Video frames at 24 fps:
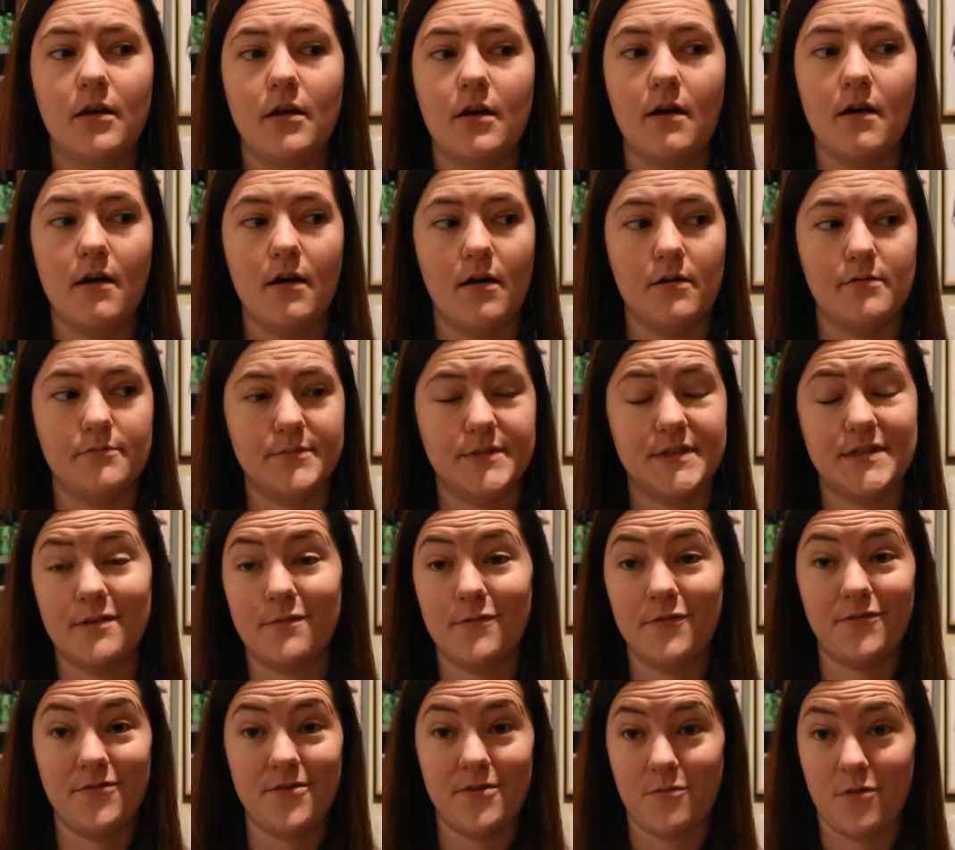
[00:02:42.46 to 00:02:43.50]
Some
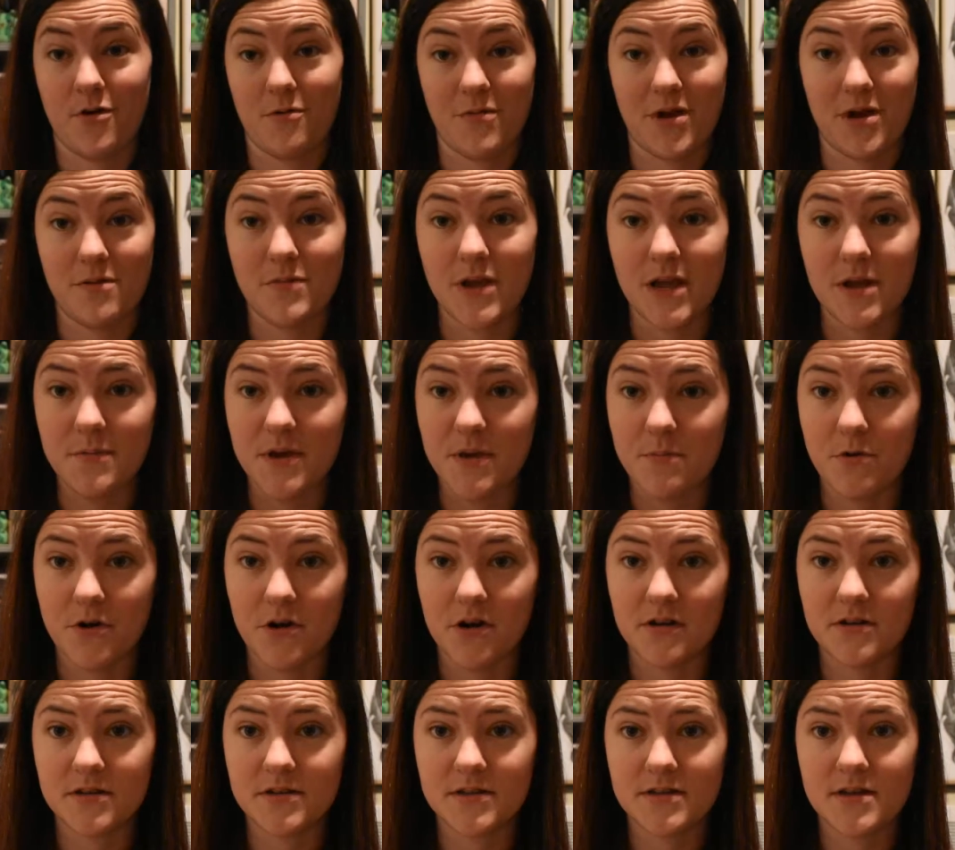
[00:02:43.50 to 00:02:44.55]
of them are my baby
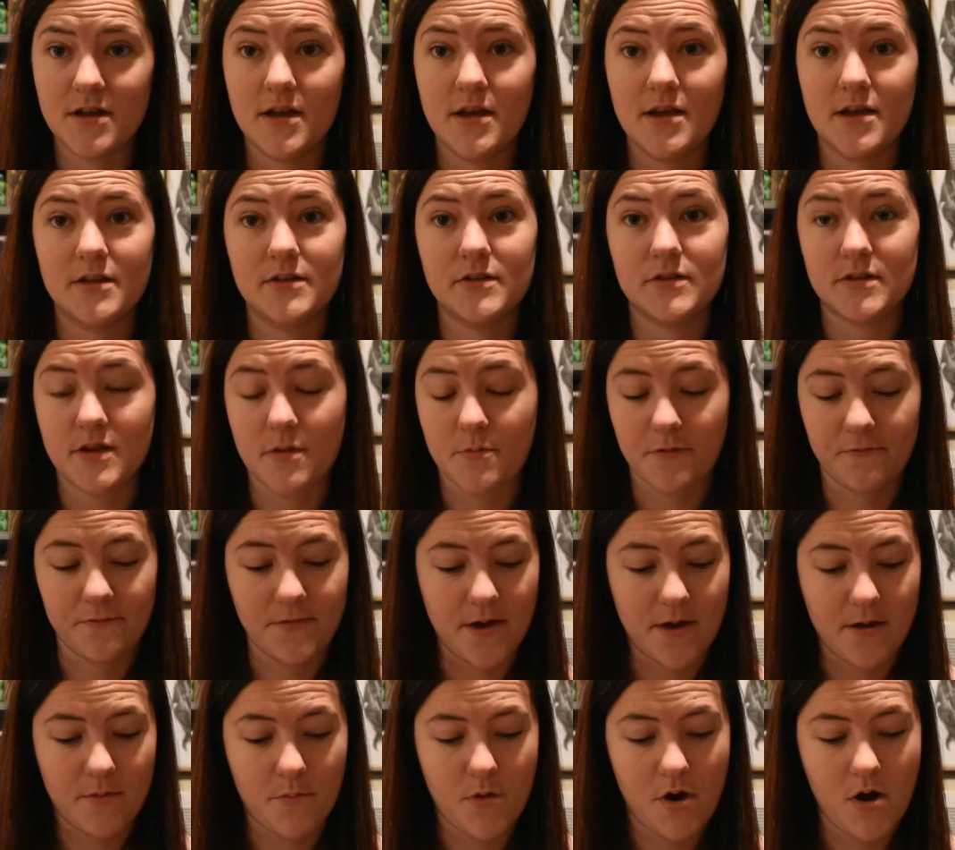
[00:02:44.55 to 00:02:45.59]
books. Some of
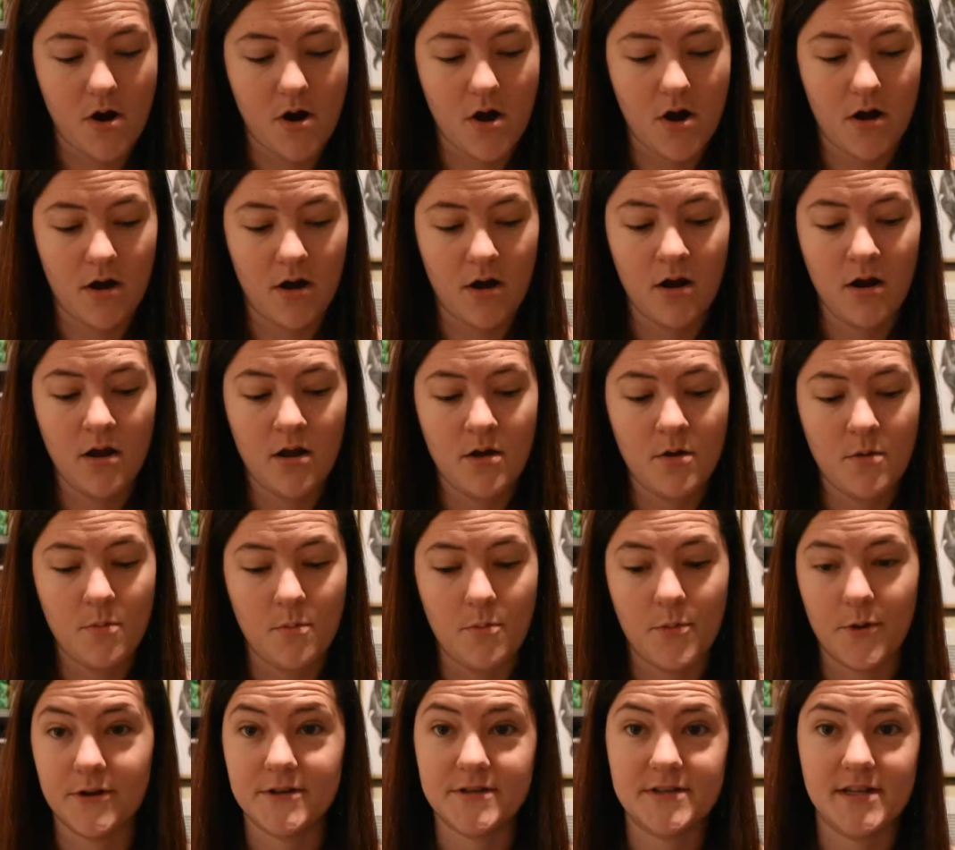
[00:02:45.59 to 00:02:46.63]
them are
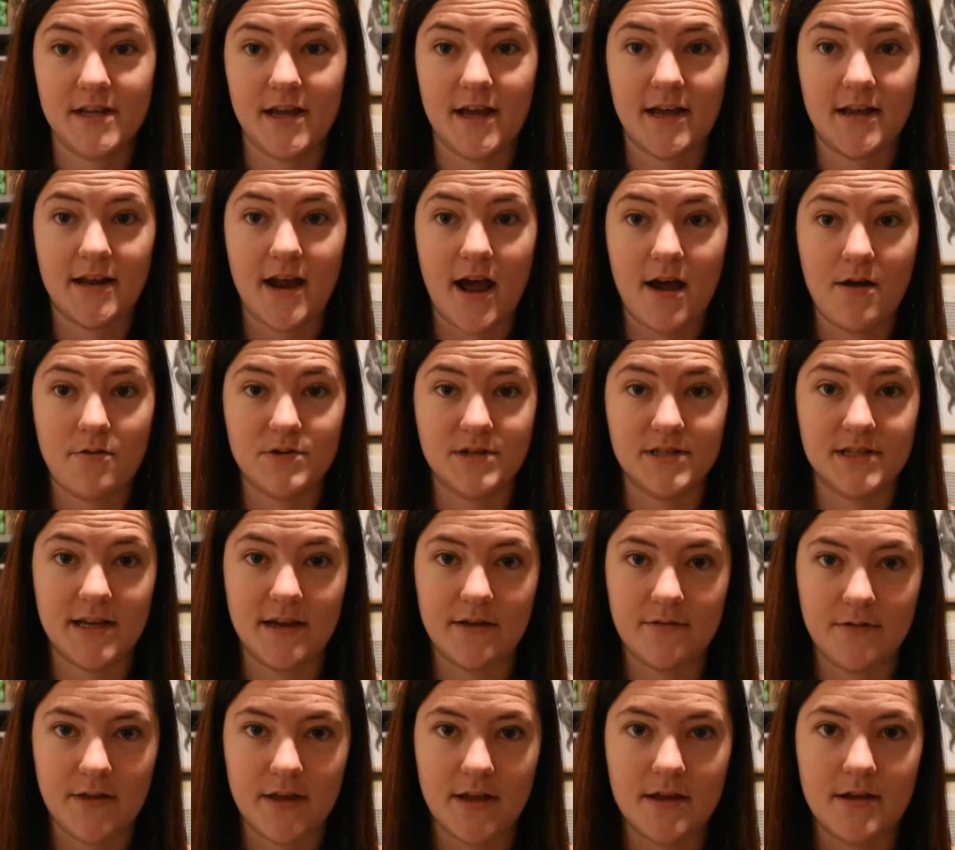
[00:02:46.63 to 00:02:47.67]
books that I was
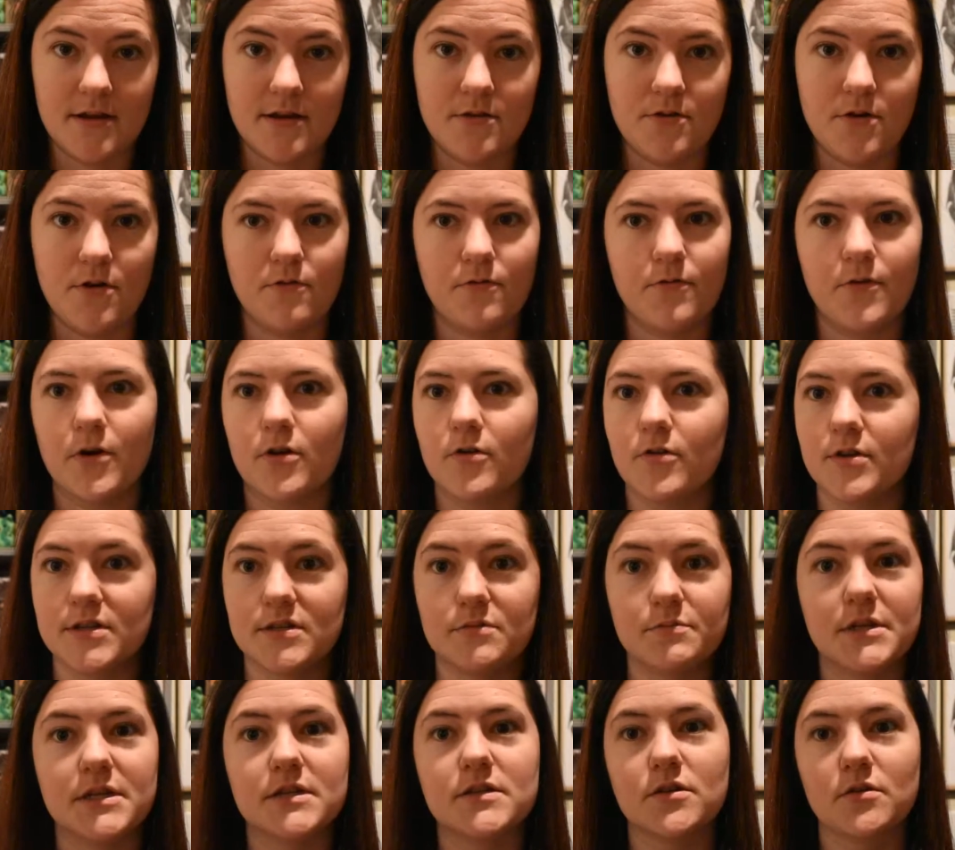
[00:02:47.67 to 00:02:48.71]
given, for
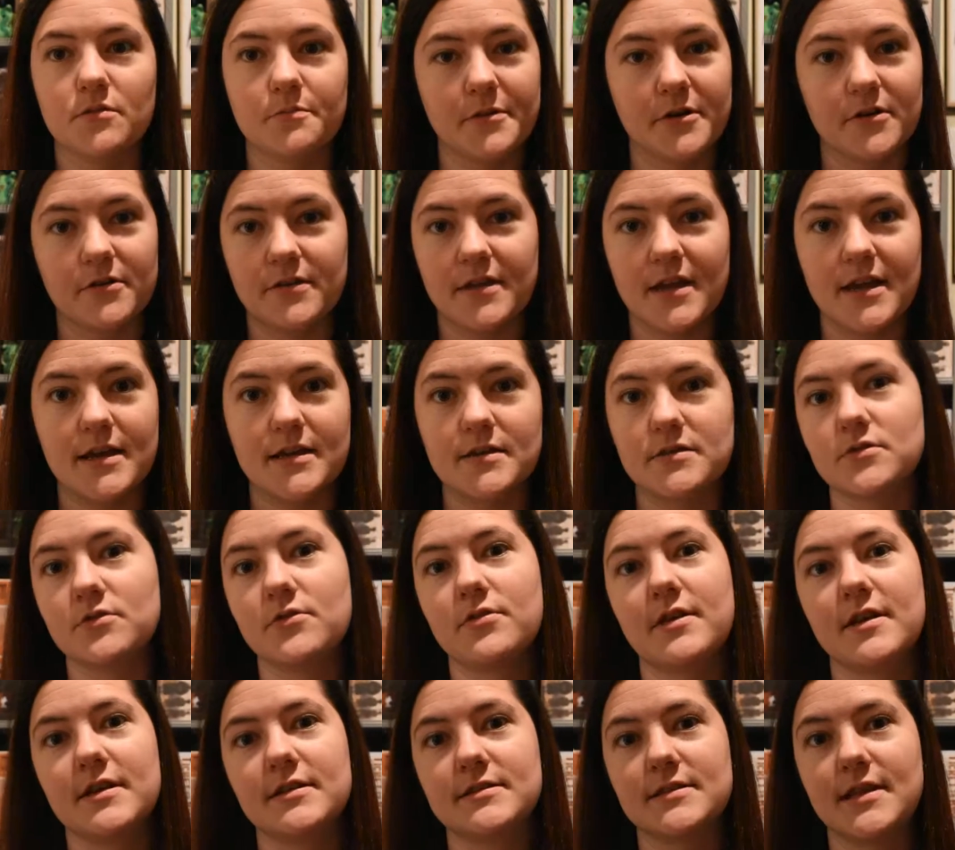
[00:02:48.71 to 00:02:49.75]
Christmas or birthdays or
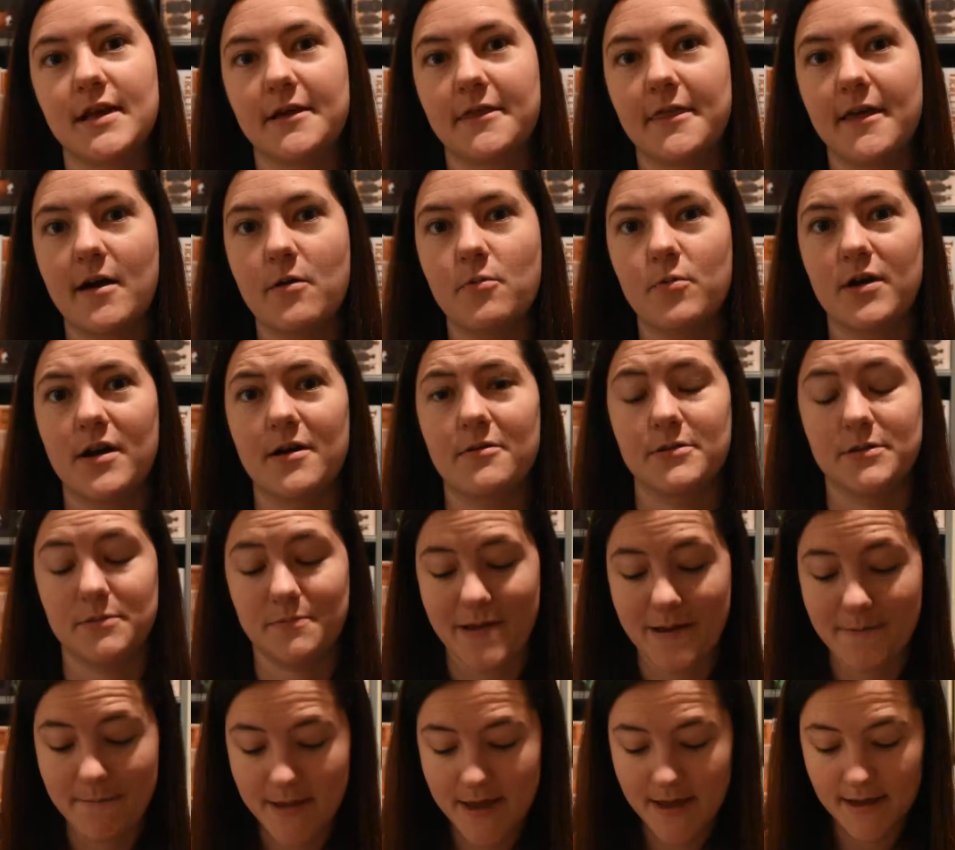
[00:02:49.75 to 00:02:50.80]
things like that when I was
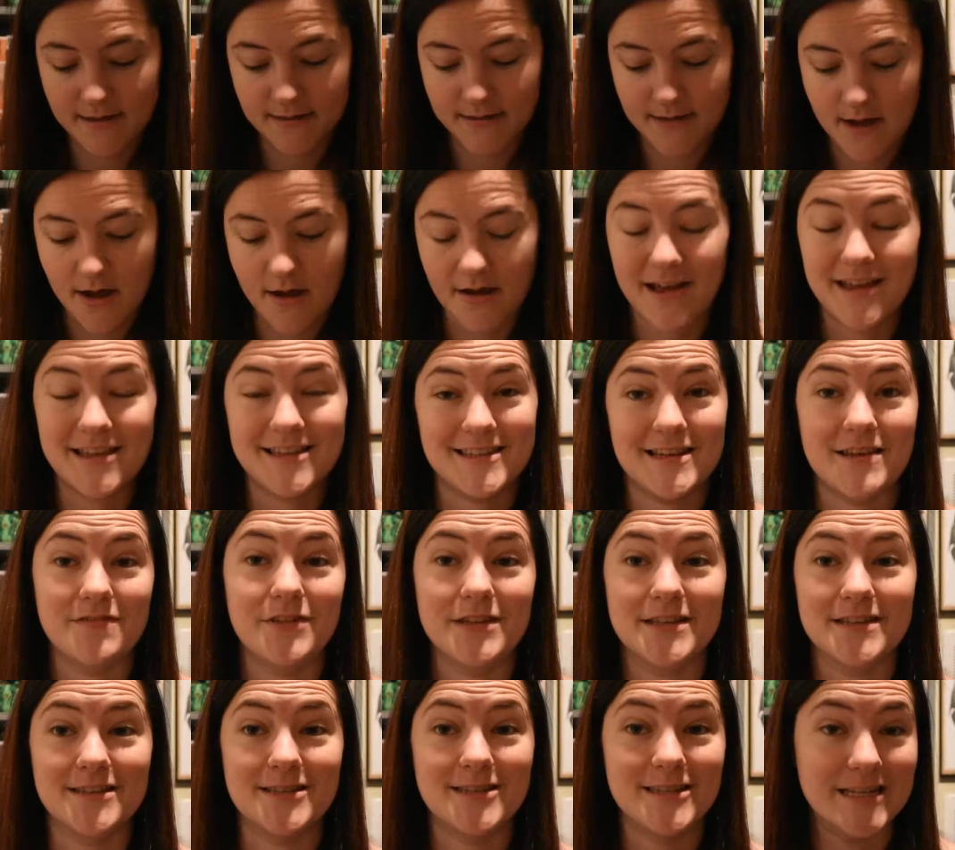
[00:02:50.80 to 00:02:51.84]
maybe as young as
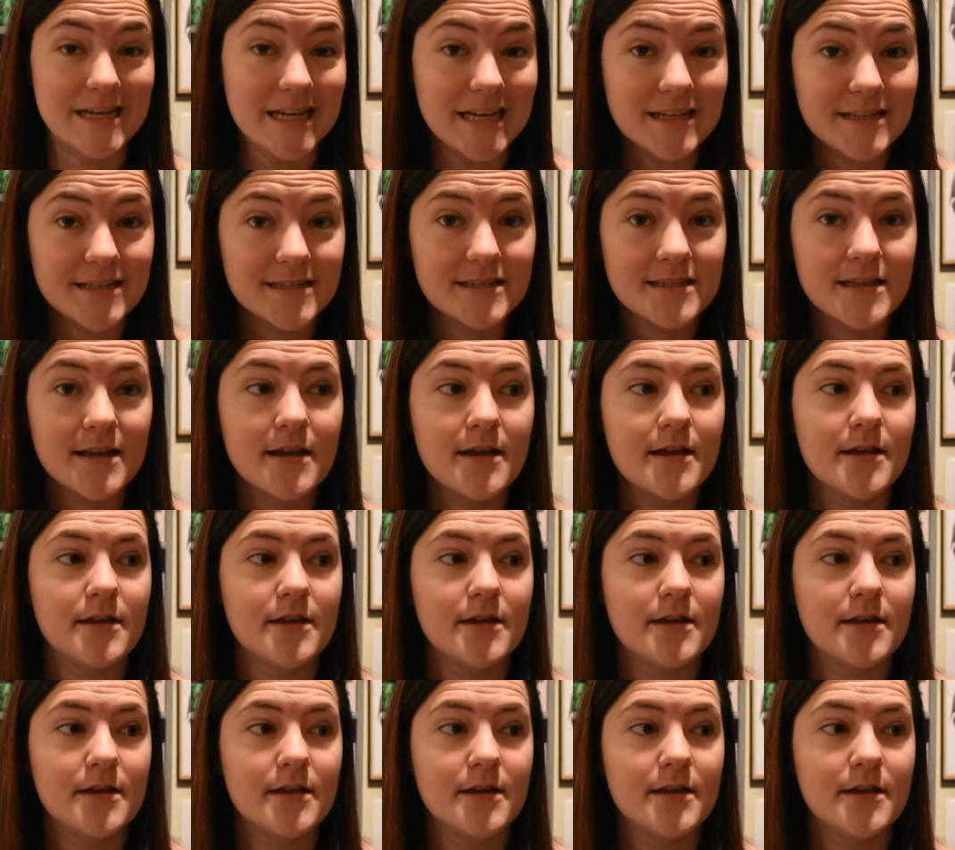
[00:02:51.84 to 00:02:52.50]
even 6.